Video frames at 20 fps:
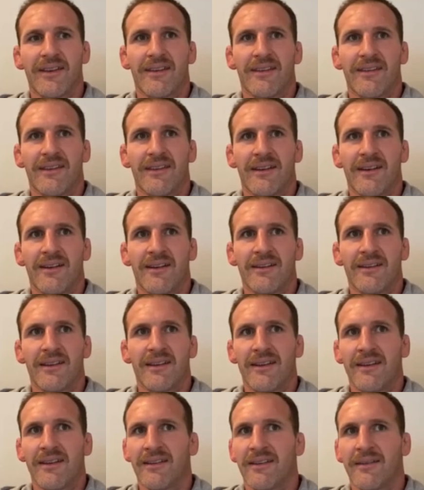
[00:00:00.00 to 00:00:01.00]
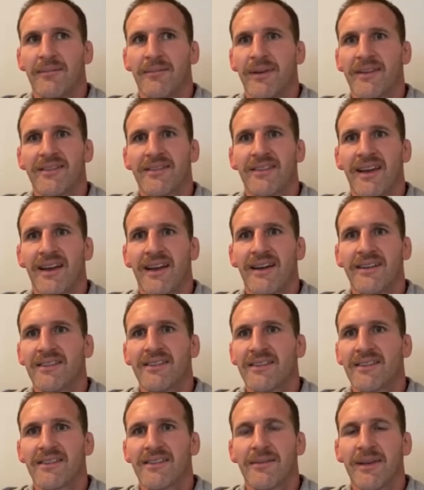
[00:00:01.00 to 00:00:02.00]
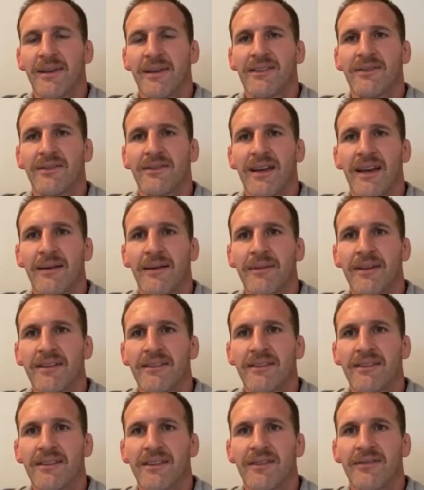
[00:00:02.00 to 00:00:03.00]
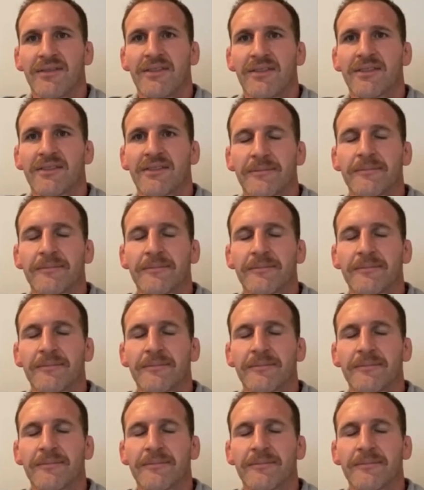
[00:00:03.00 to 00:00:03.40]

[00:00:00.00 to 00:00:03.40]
in the big stage, it's the mental game that's the difference.